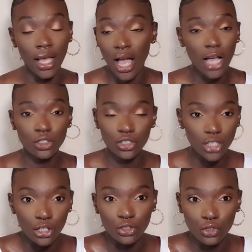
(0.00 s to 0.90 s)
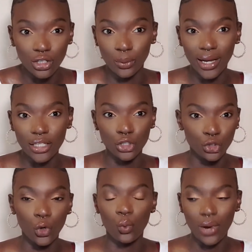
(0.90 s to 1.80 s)
I can just tell you straight away, so you're
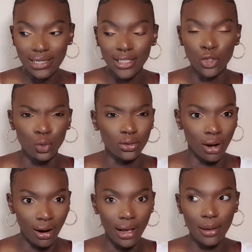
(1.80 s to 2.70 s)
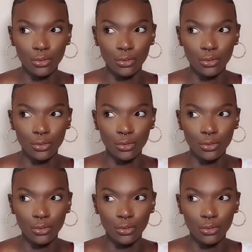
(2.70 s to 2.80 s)
not wasting your time.